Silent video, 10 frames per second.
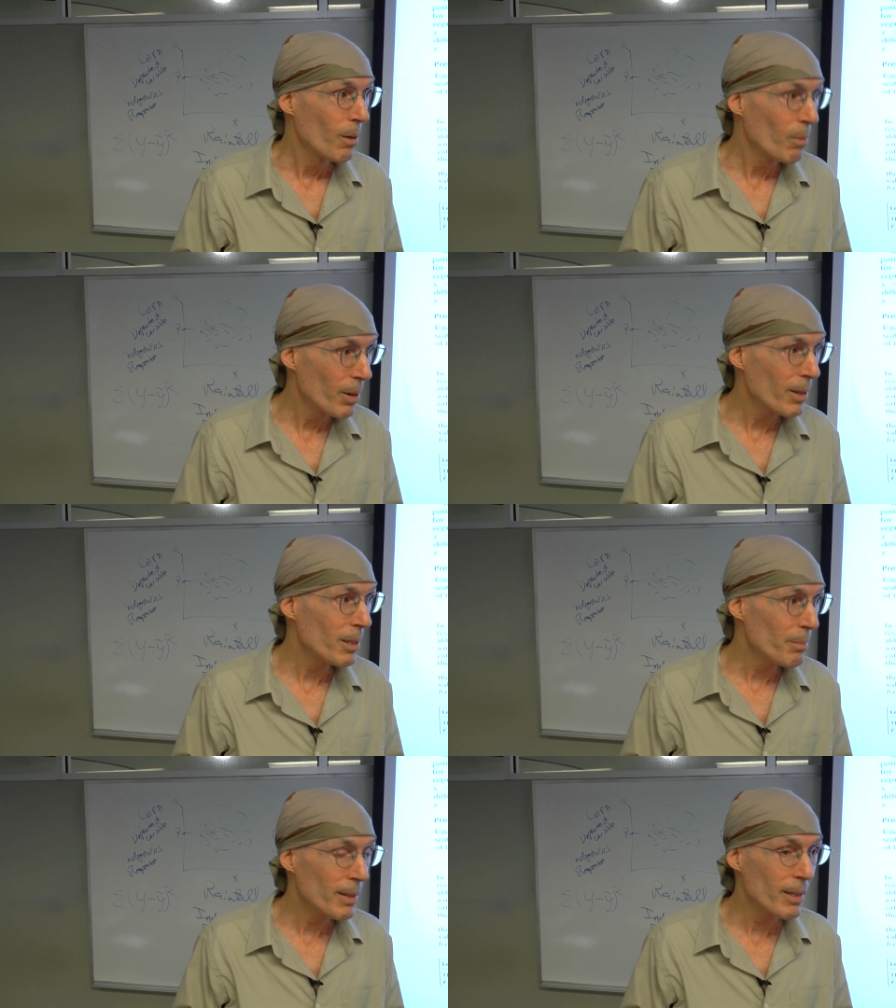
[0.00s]
We're going
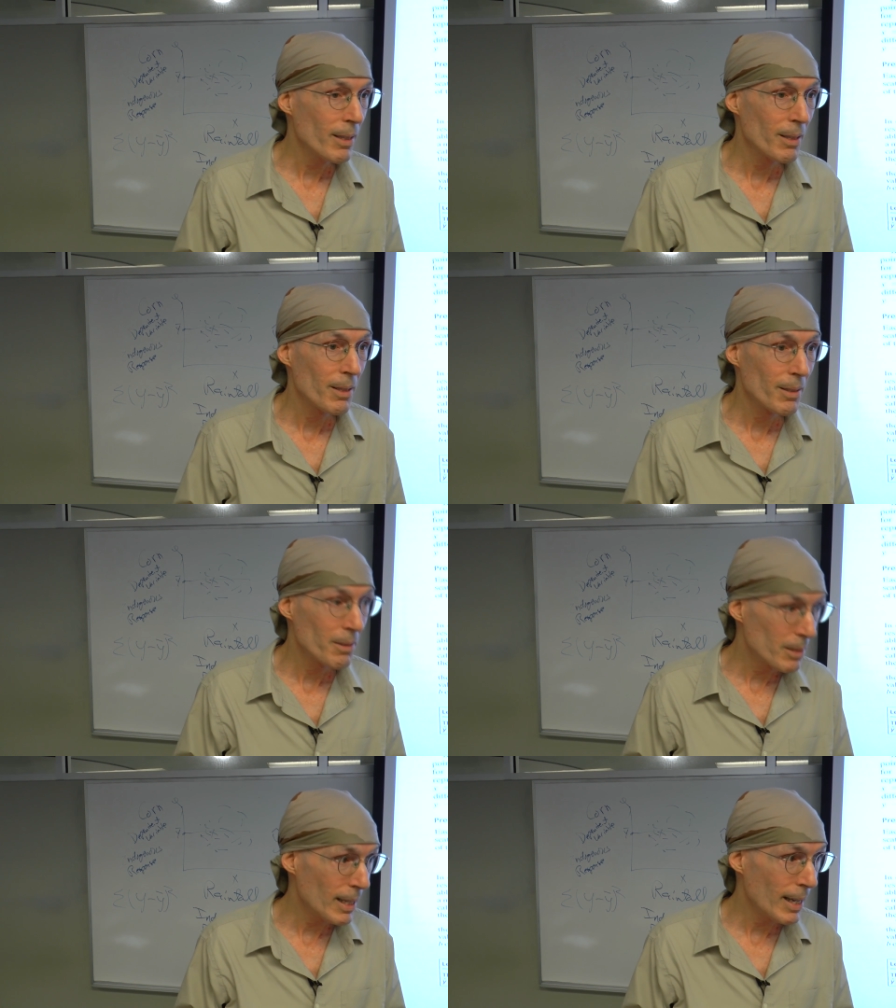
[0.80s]
to be
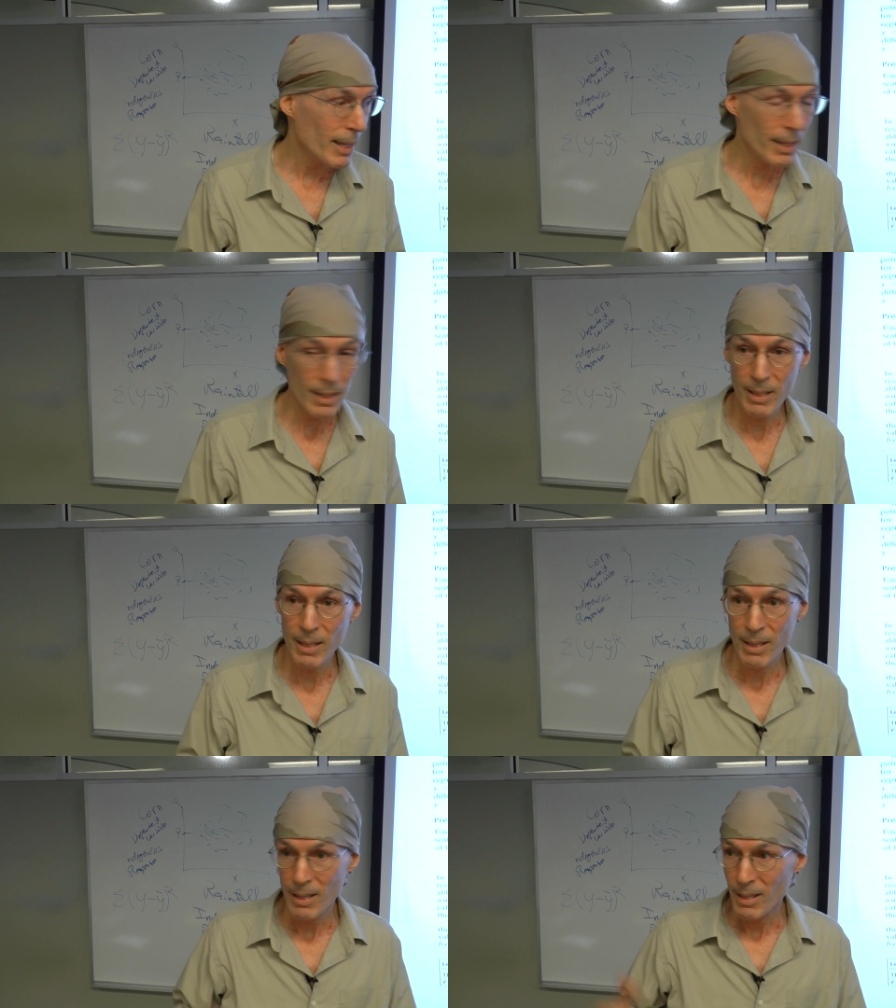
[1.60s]
saying,
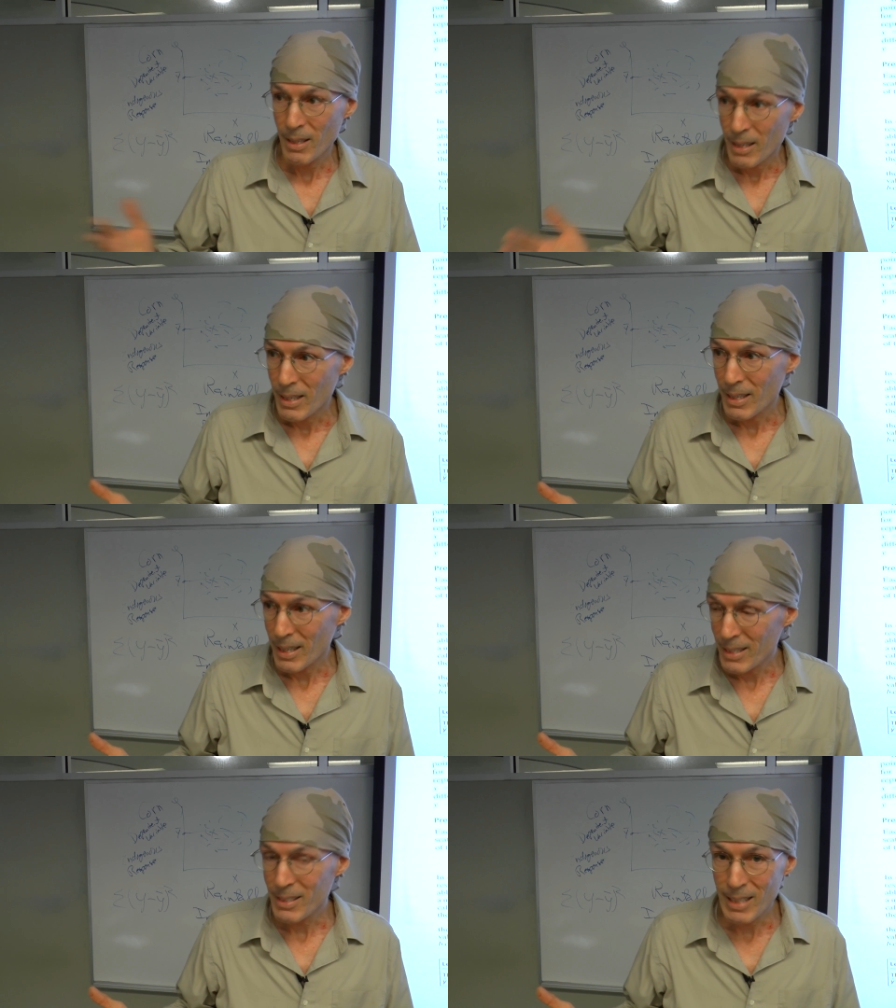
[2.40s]

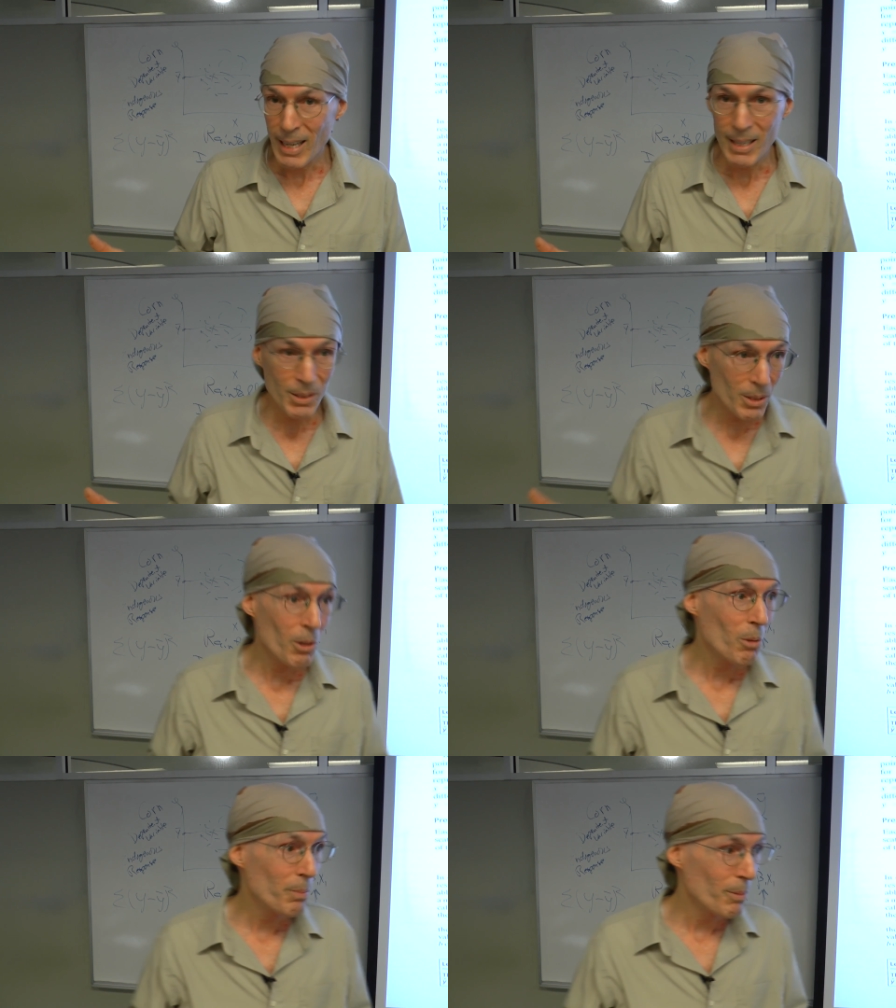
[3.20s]
is that
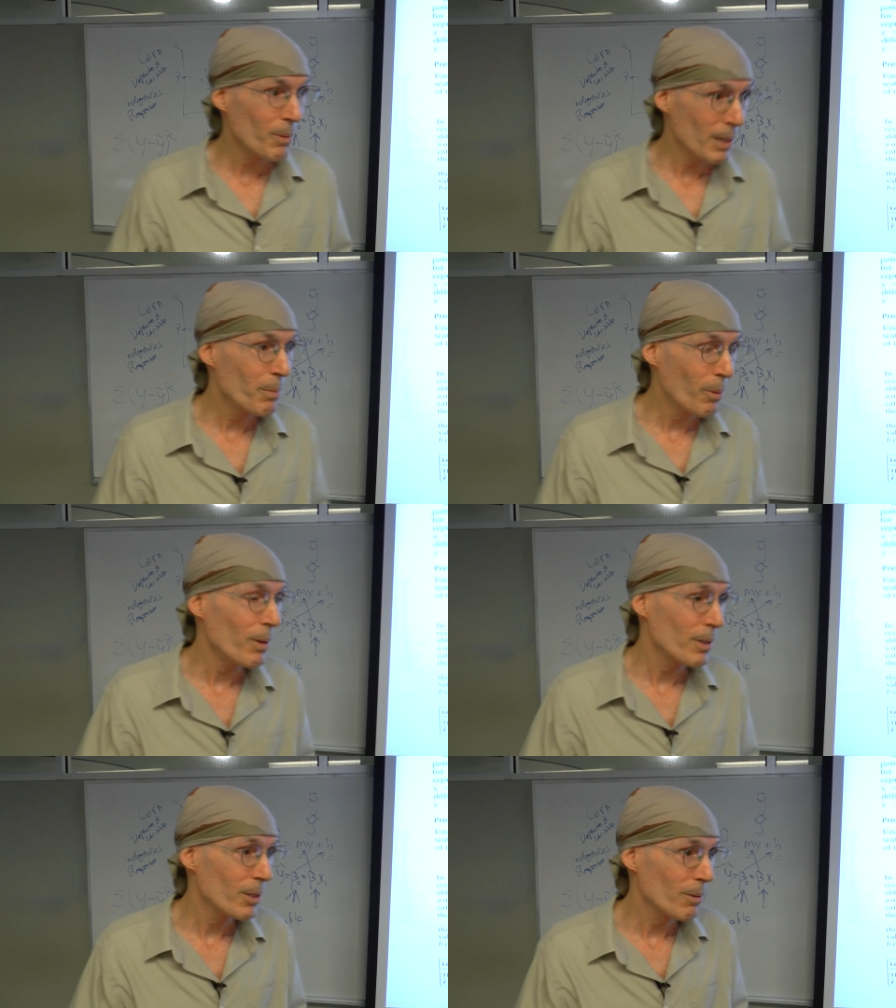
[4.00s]
slope
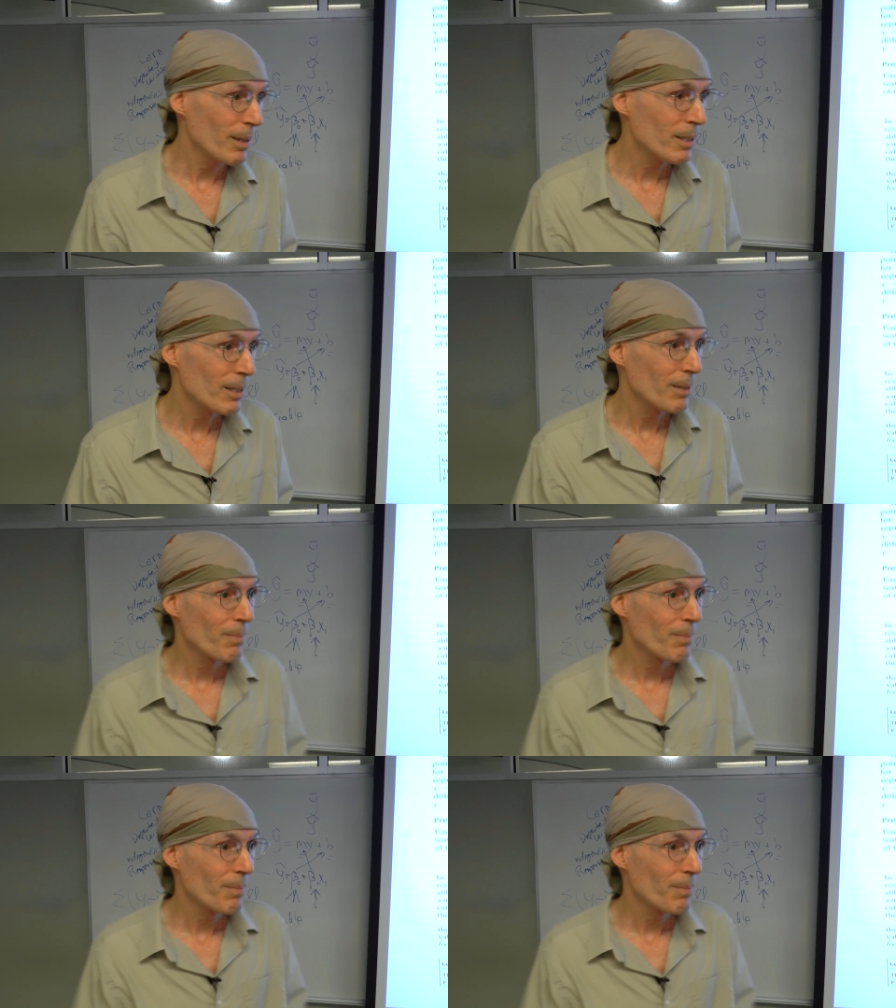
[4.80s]
important to us?